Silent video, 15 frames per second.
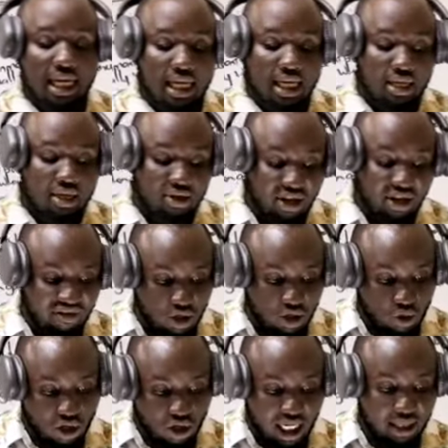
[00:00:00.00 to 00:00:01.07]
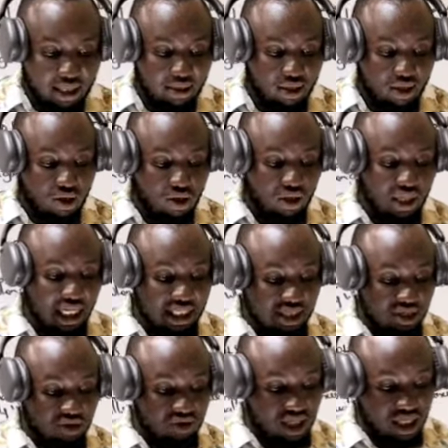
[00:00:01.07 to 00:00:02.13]
revenue collected
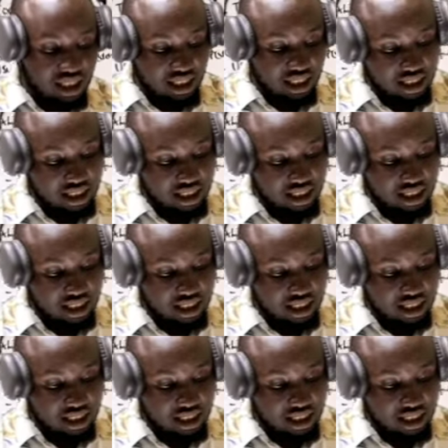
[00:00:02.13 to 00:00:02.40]
altogether.